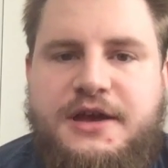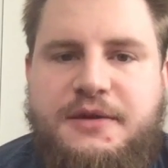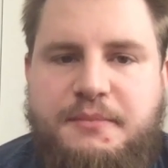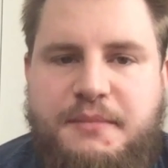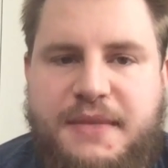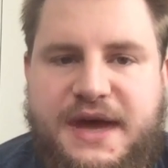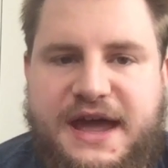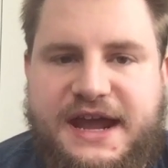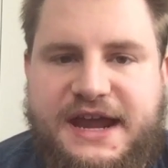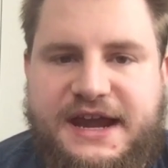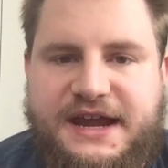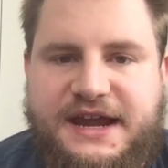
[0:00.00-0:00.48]

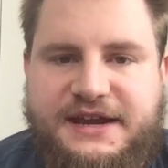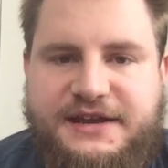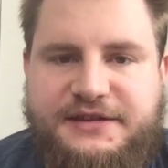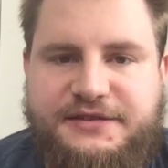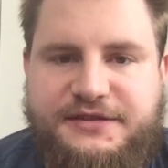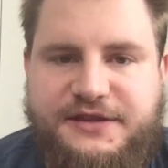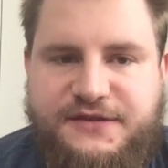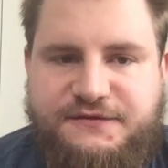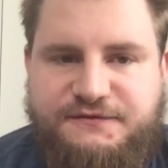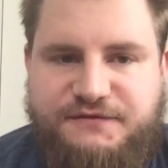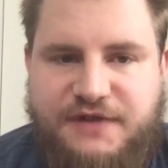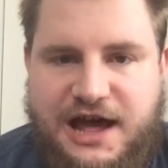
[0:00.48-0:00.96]
made
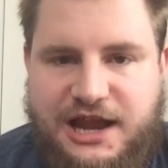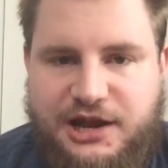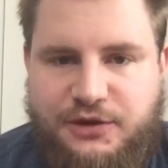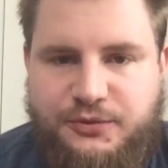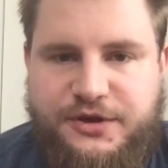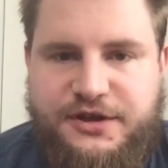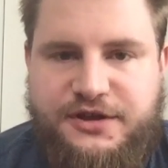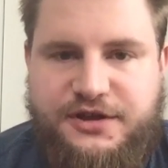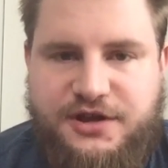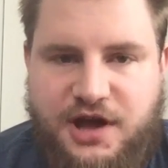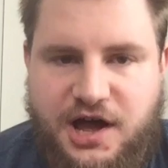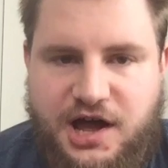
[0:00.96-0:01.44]
the
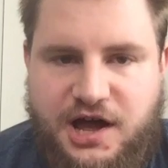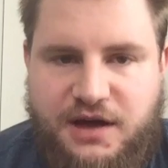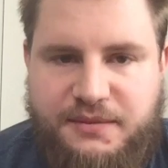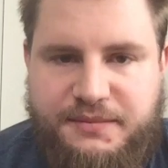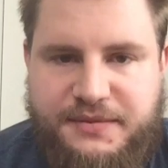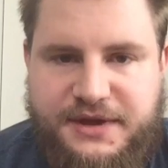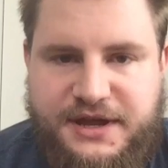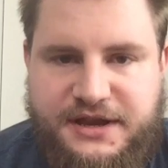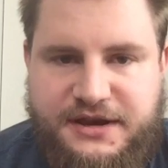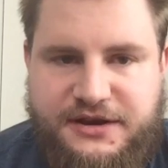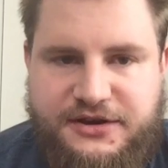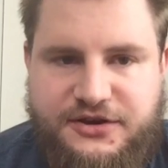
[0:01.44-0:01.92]
following
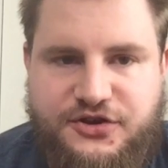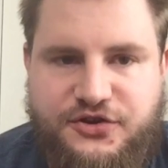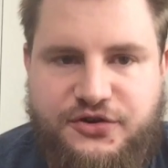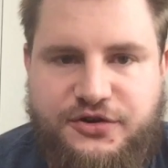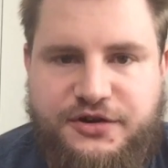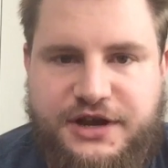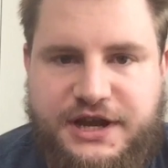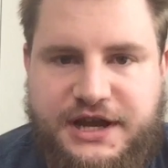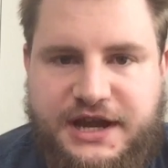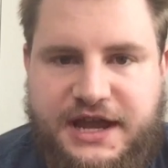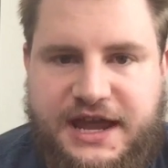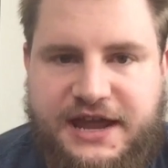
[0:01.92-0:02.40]
comment
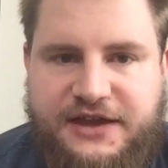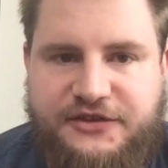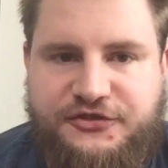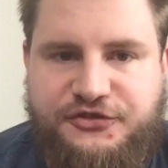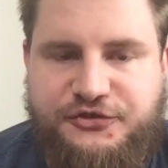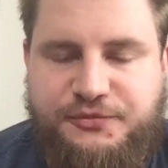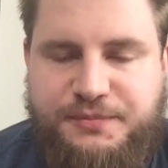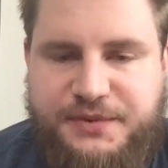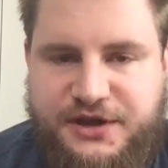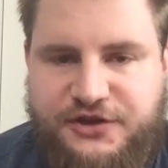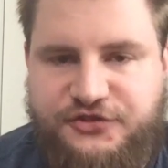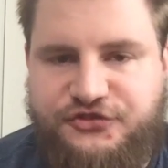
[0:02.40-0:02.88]
during a
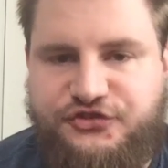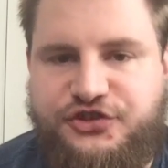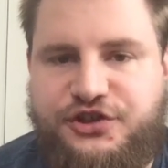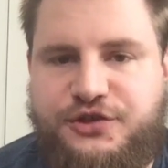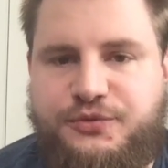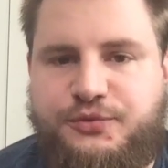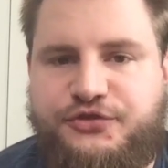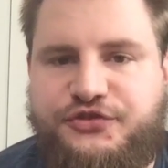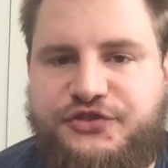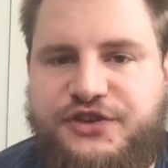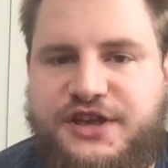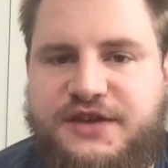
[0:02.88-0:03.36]
speech she
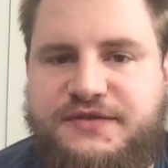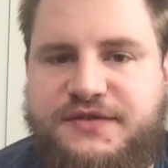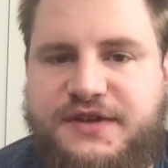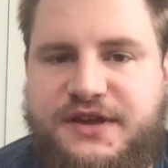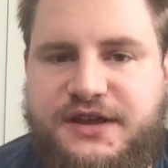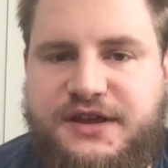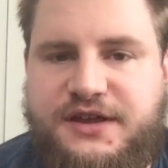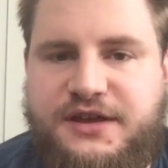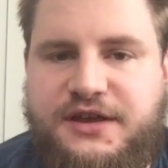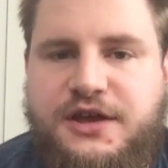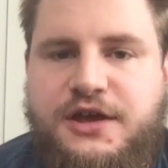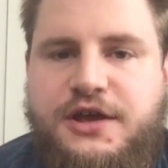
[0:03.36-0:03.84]
was
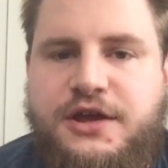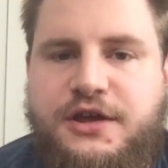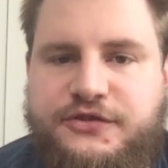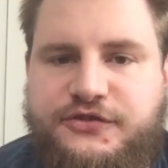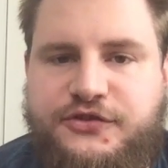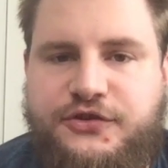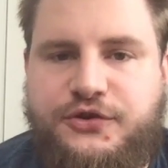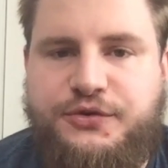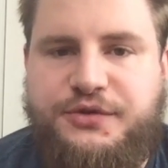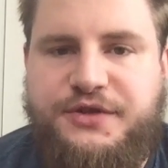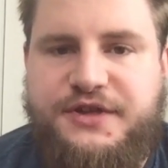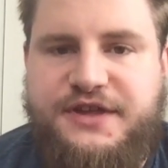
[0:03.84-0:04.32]
giving
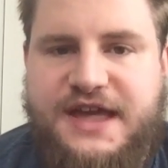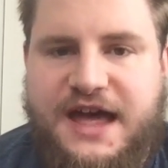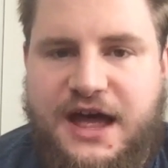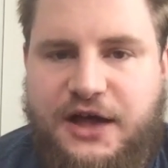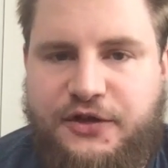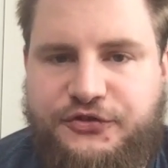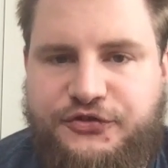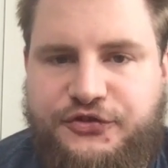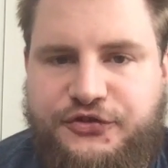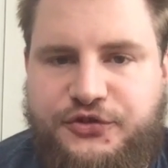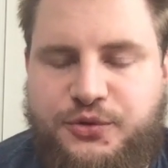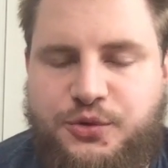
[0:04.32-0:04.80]
to the
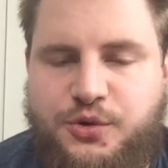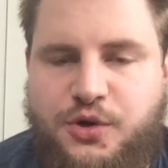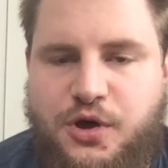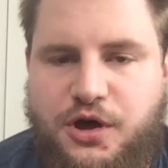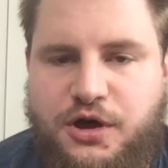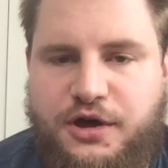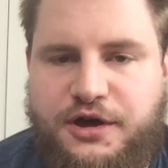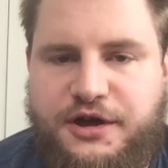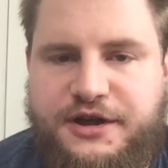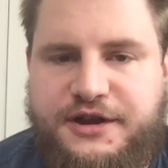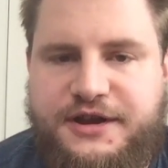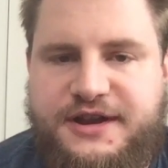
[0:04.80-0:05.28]
Council
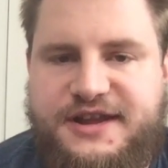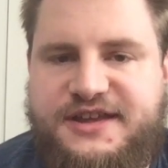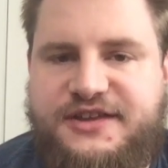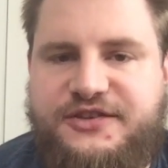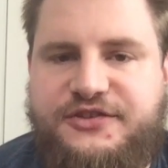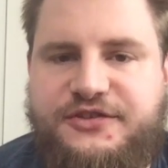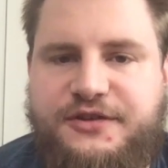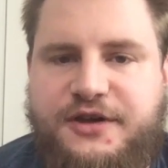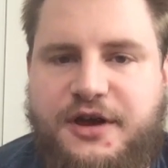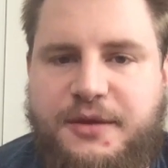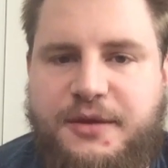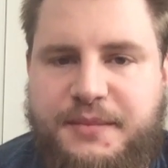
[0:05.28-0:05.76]
on
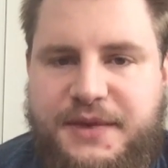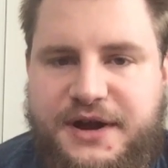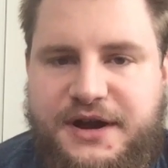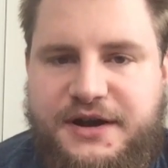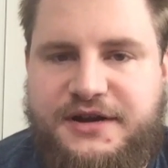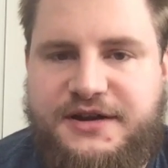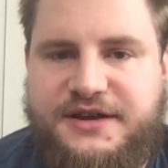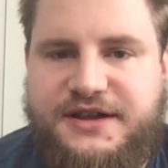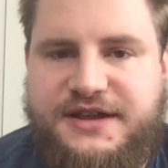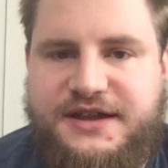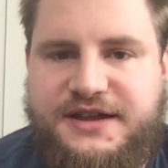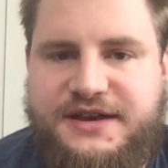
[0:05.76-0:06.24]

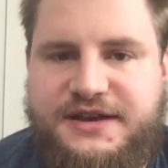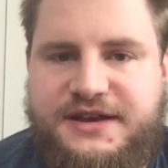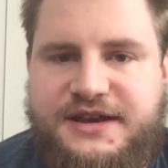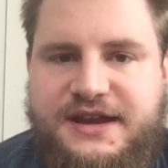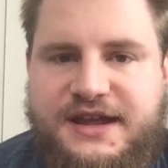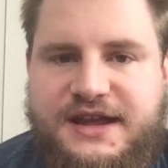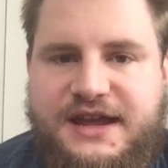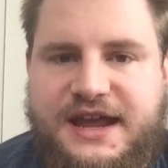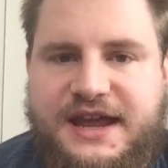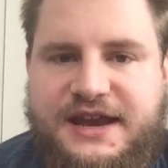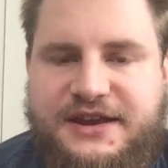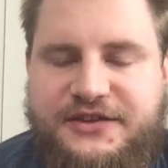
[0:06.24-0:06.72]

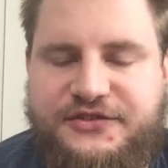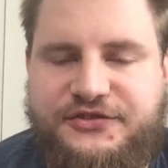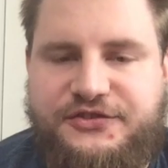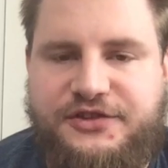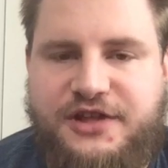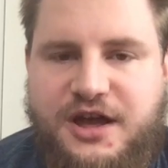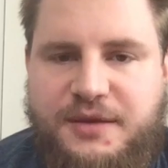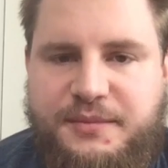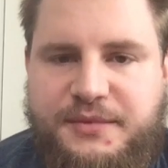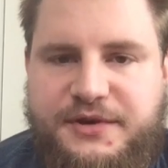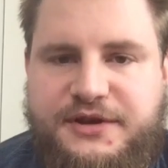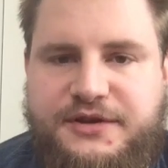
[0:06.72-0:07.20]
American and
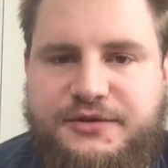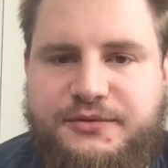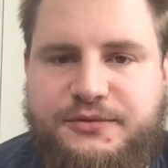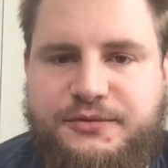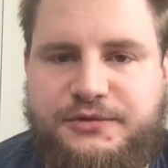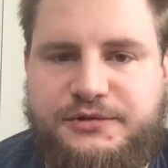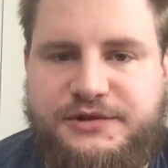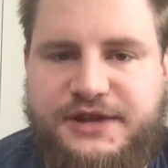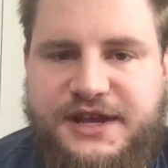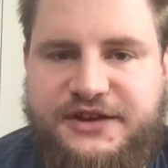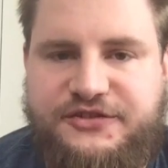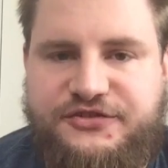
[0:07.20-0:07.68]
Islamic
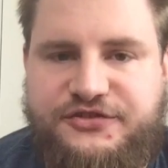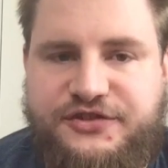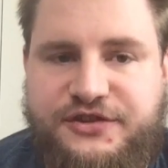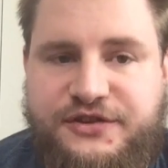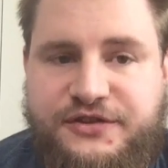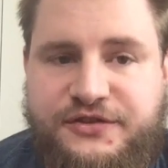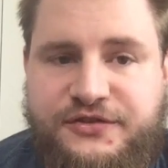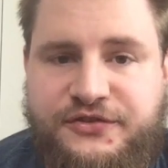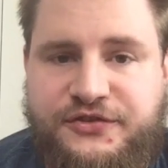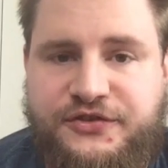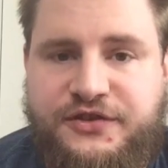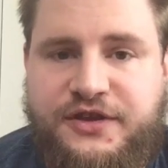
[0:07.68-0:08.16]

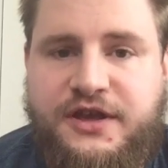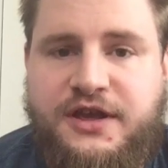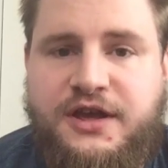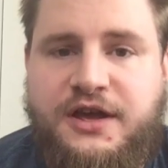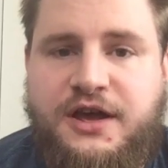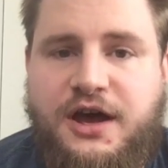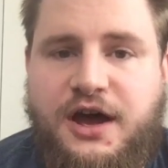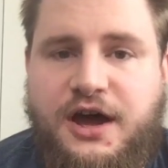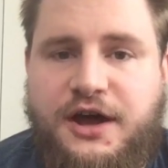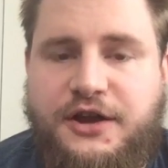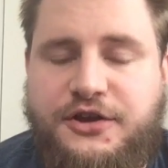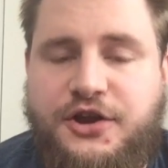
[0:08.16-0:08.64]
Relations,
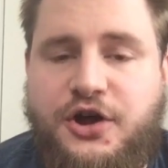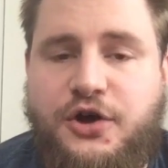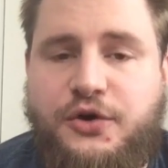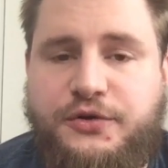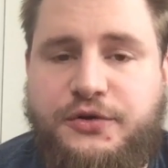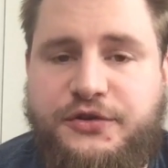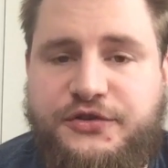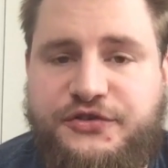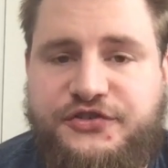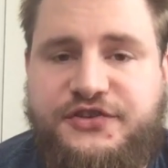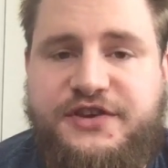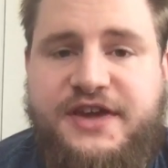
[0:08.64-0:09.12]

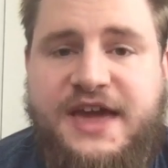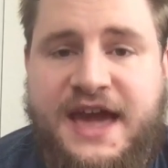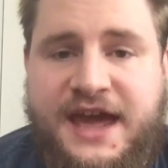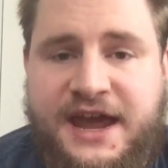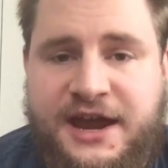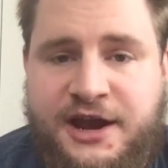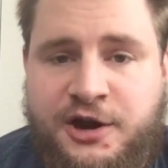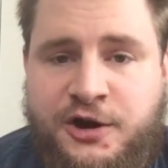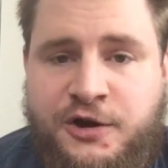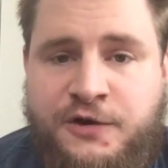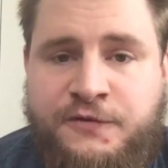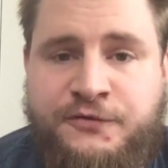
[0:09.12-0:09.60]
known as
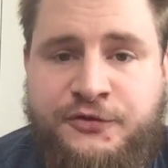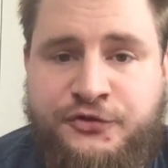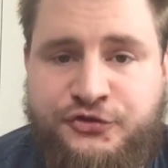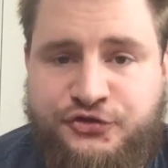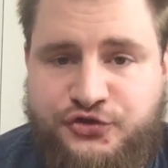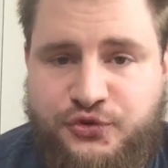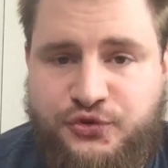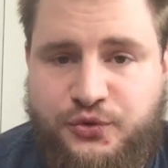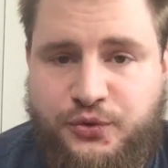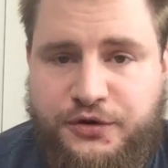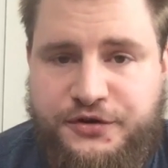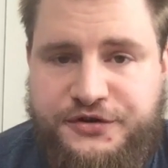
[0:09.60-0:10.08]
CARE for
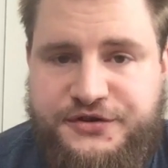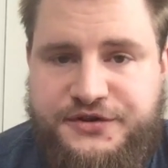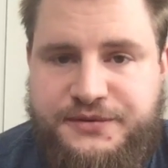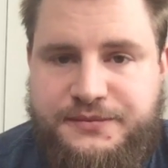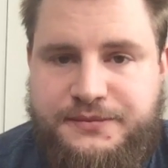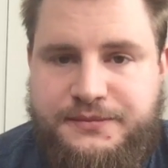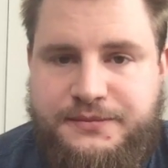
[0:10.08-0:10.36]
short.